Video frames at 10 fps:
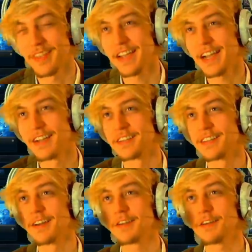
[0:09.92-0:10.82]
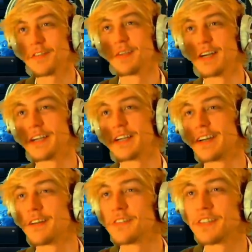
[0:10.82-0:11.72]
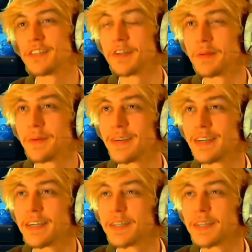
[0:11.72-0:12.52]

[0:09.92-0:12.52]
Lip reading: Next yeah, because I love LeBlanc. I'd love to see your LeBlanc.